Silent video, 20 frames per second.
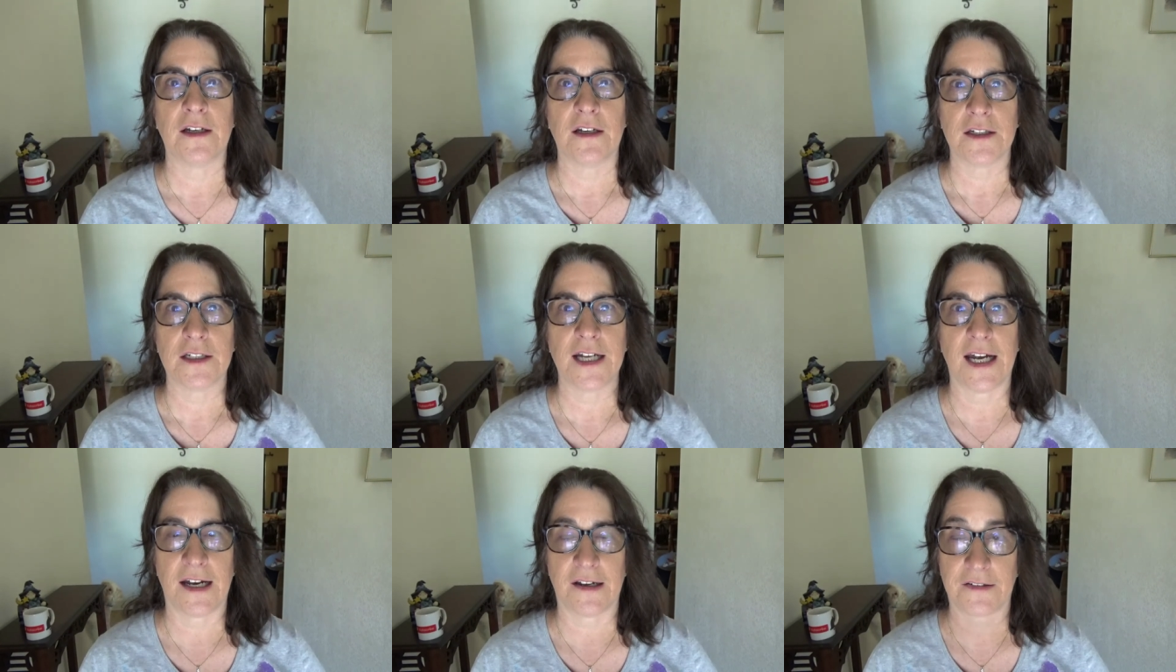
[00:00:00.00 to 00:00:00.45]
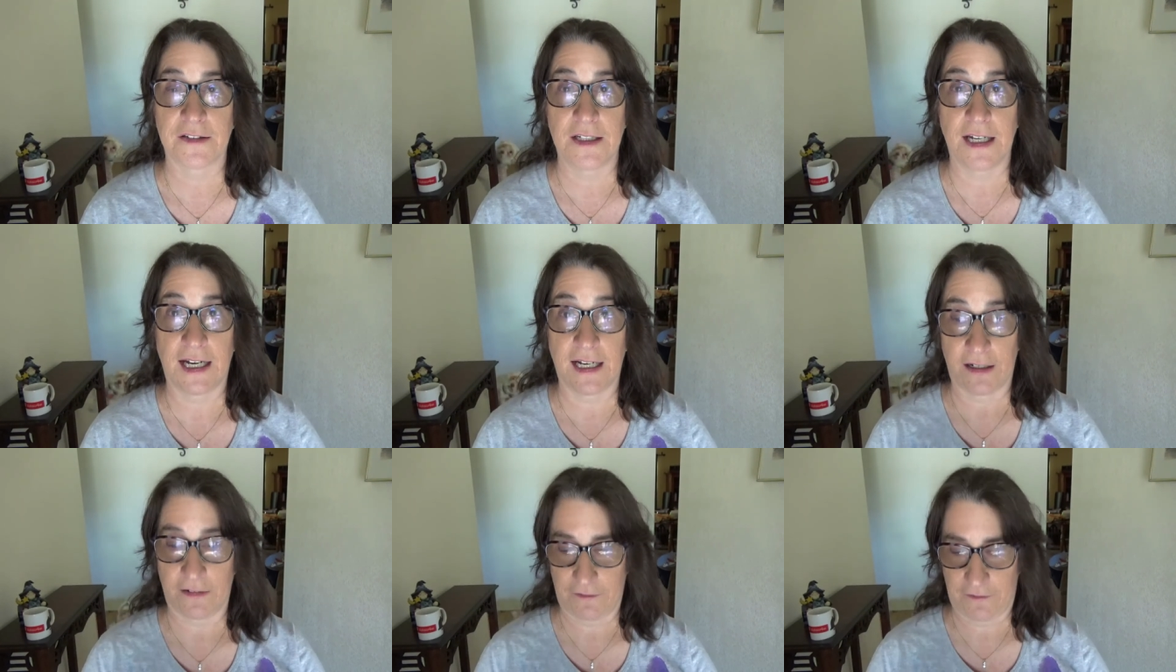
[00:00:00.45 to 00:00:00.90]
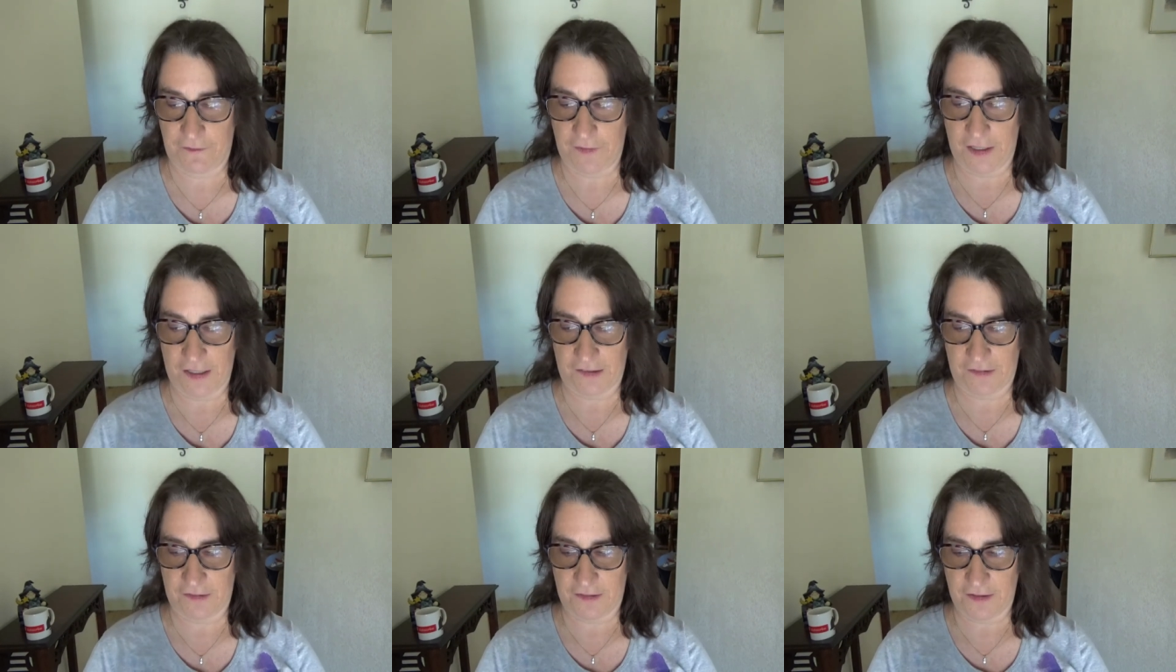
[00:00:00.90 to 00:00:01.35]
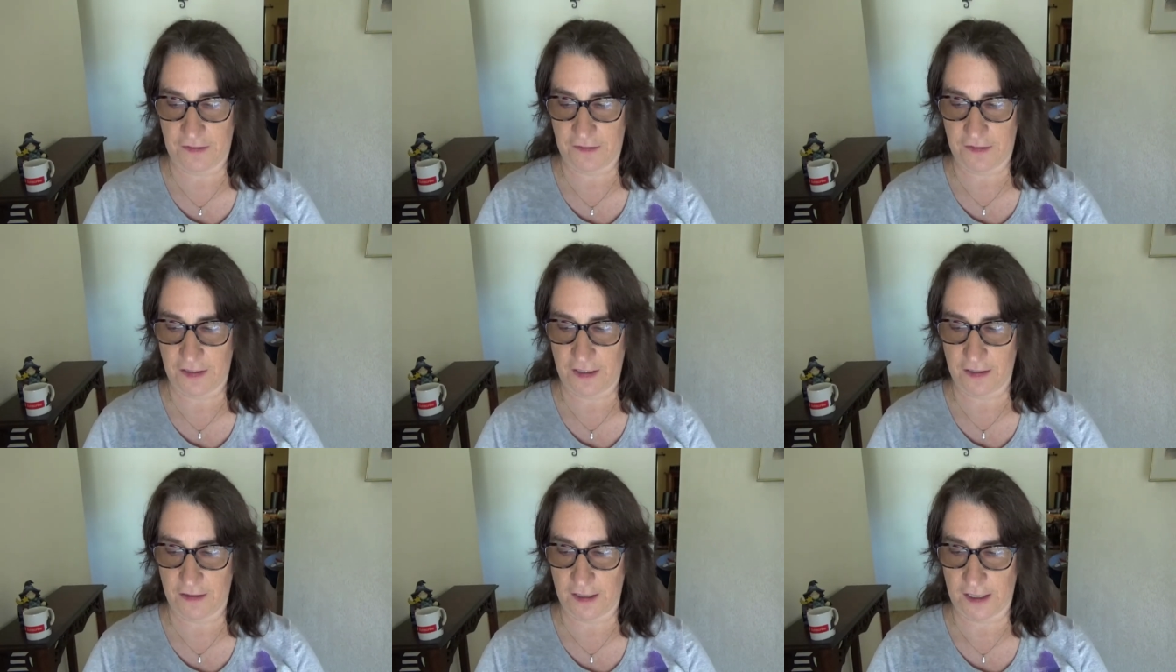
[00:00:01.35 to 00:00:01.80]
to ask to have fixed is
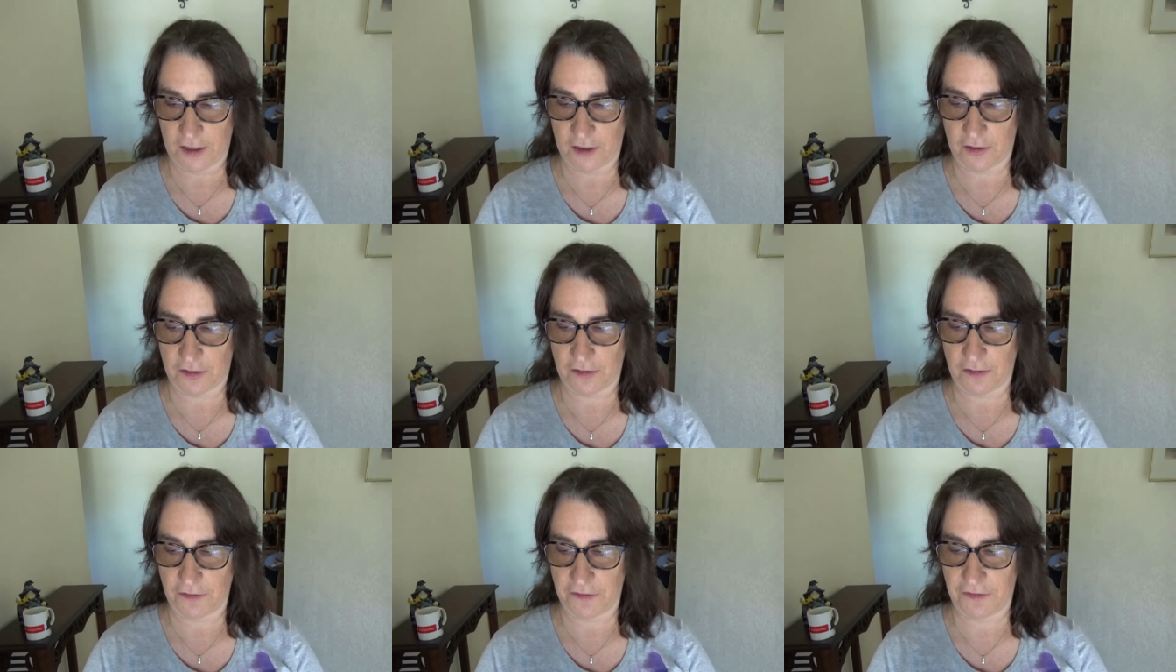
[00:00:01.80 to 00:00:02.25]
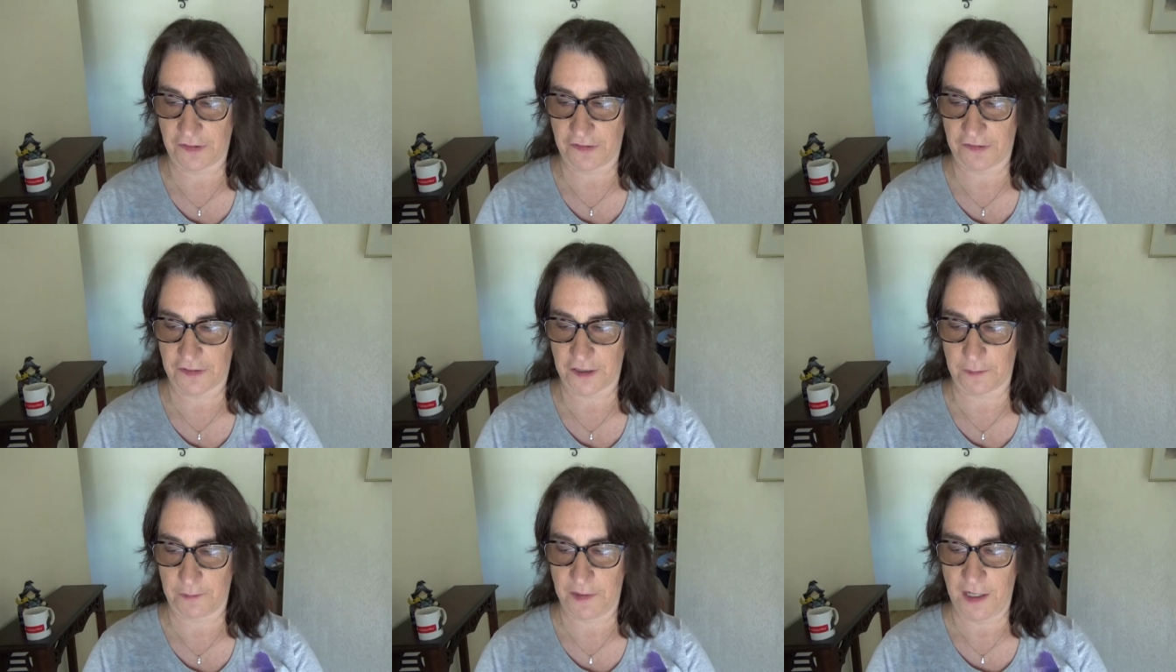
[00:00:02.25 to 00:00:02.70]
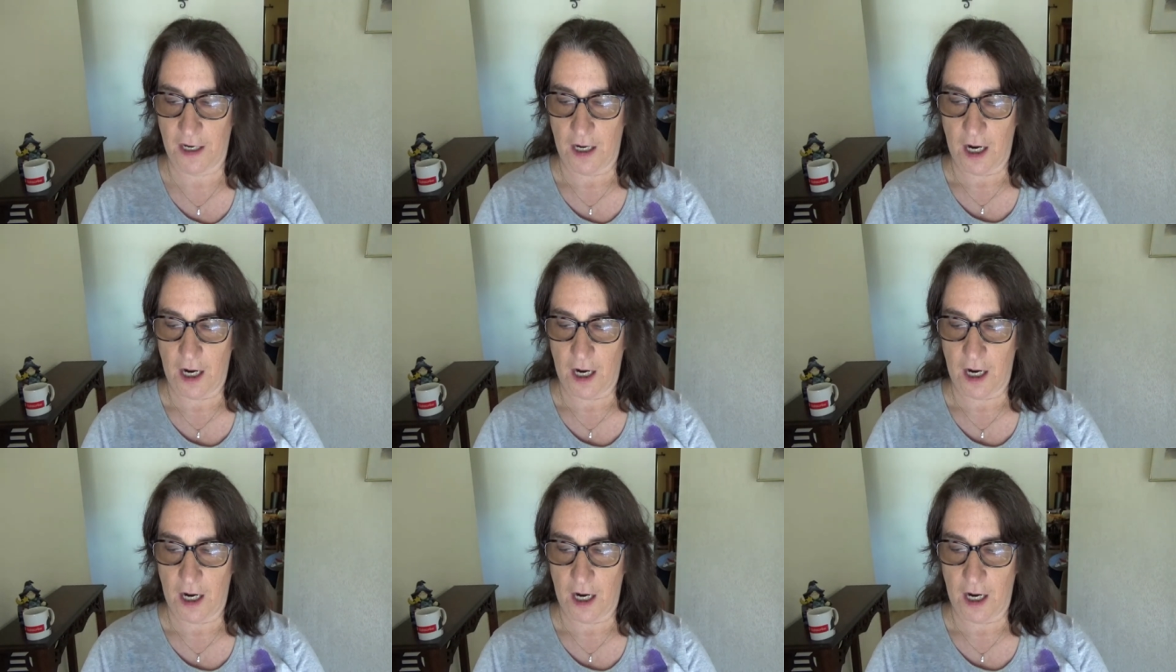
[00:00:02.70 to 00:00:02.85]
the electrical system.